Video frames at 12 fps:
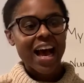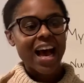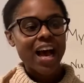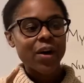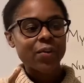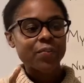
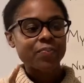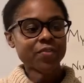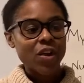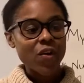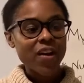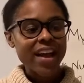Um,
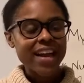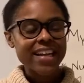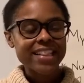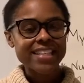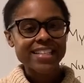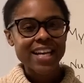go ahead
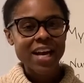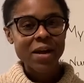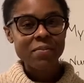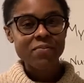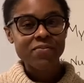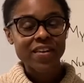at this time,